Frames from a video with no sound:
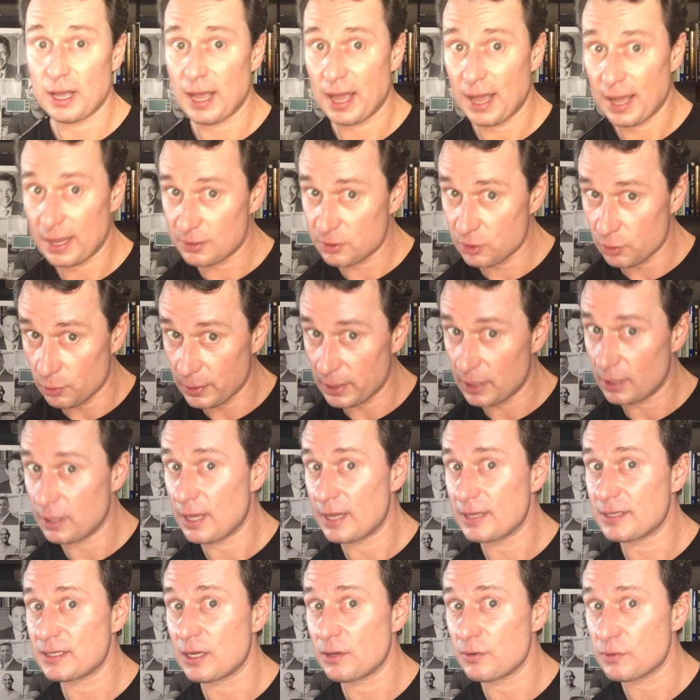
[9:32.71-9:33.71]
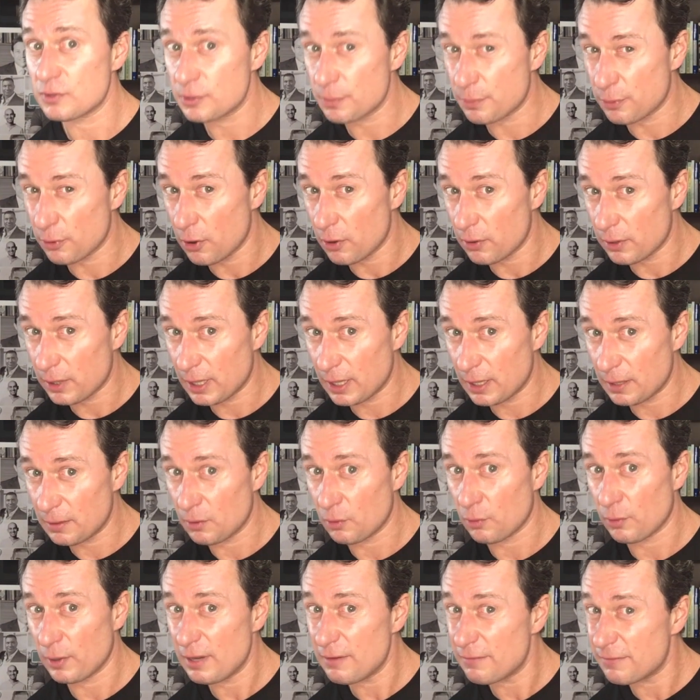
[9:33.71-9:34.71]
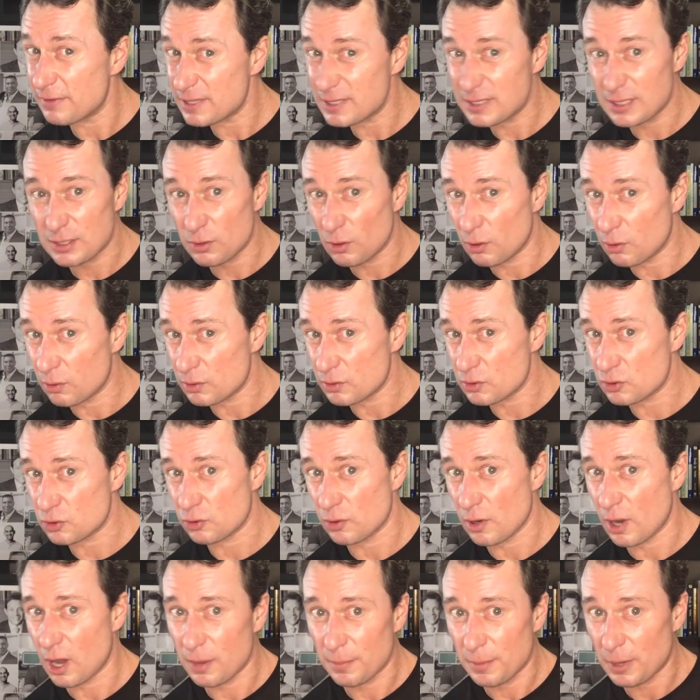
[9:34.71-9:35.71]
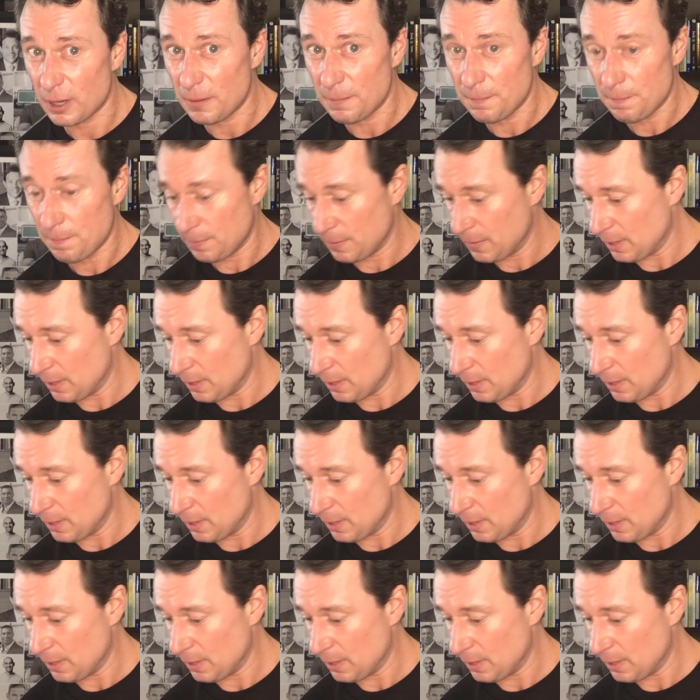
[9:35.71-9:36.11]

had to realize I was broken, revisit the whole trauma.